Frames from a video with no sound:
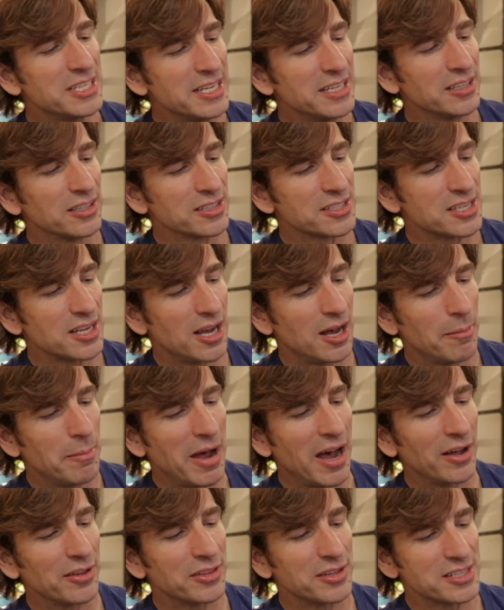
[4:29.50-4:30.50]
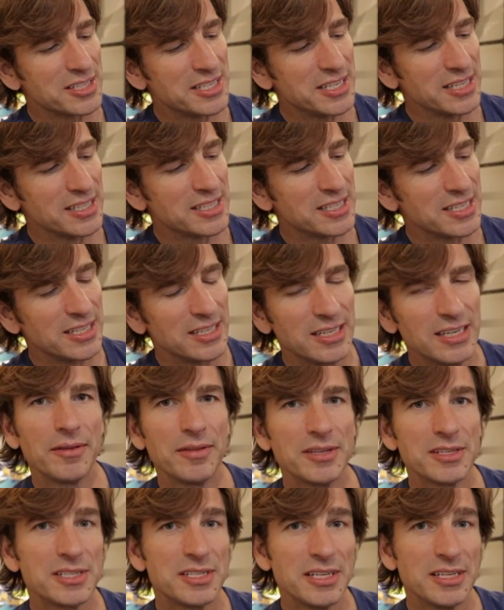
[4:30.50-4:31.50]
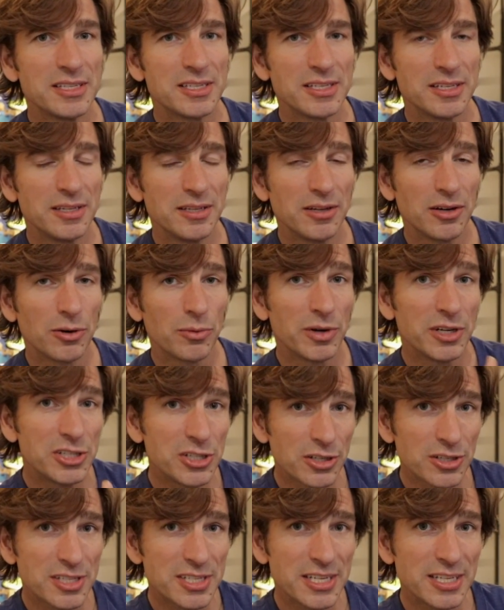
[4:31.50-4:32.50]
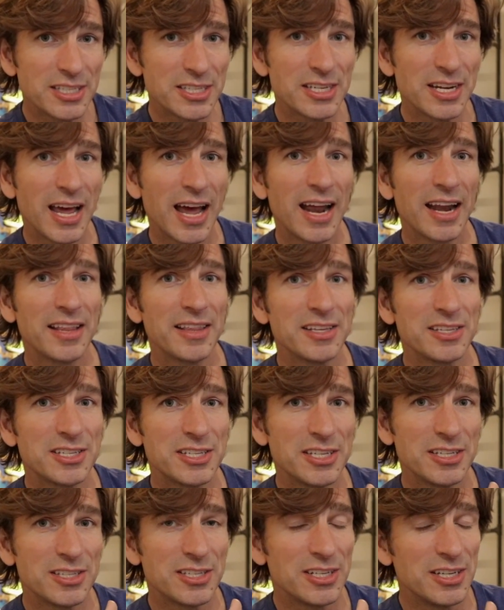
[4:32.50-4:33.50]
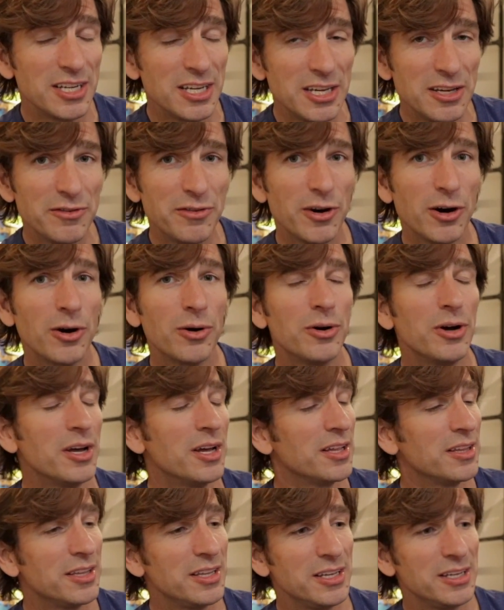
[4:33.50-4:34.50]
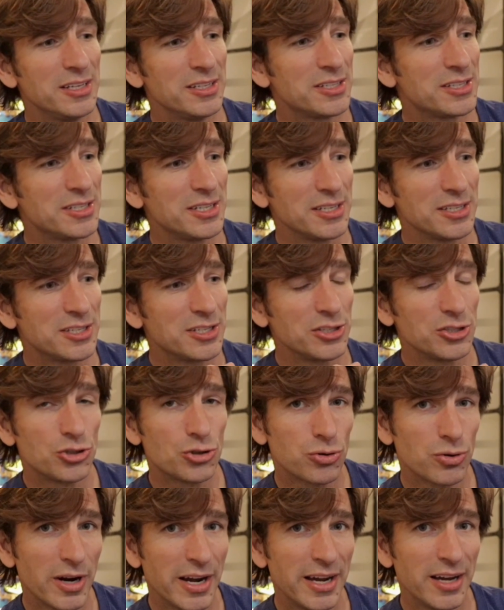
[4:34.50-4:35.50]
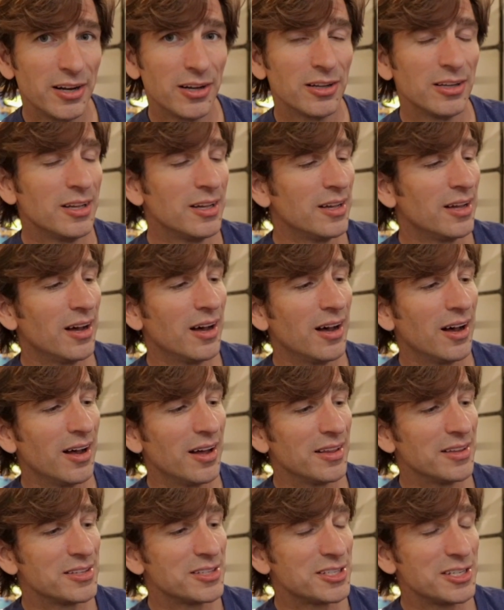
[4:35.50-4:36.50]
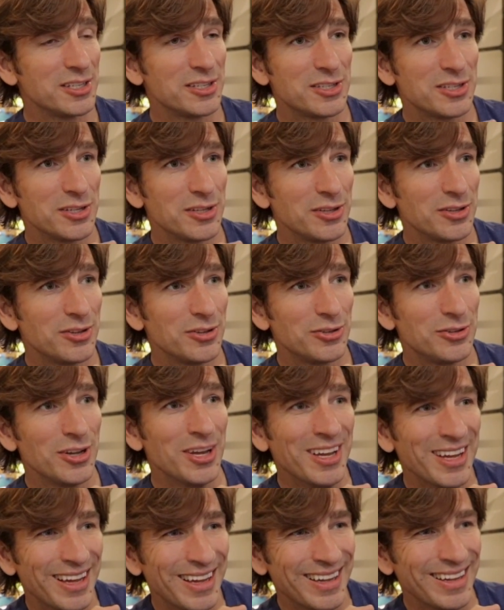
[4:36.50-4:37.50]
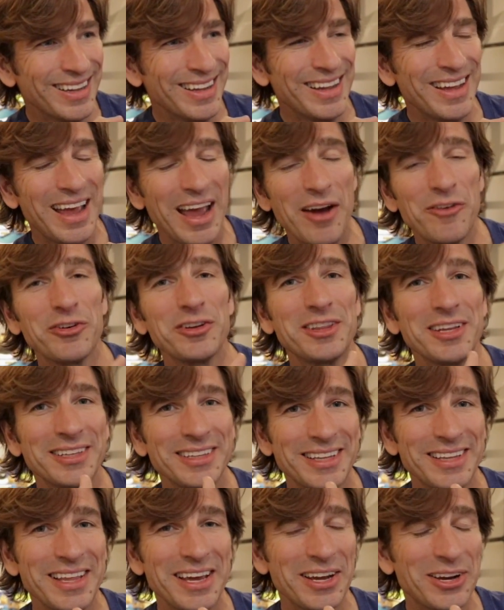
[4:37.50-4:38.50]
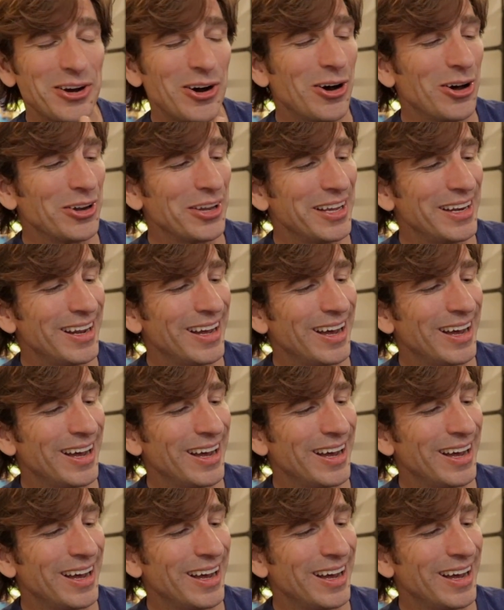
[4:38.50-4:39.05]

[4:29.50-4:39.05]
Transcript: deals about the Stinson. The Stinson, original Stinson had it, the Stinson Evo, the Stinson Trail, the Stinson, everything that they called it,